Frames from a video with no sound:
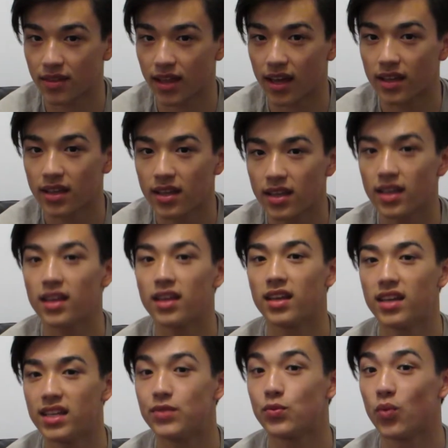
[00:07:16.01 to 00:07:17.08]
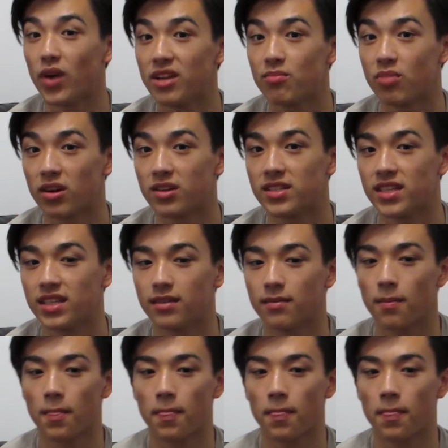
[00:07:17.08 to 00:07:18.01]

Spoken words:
that is whey protein.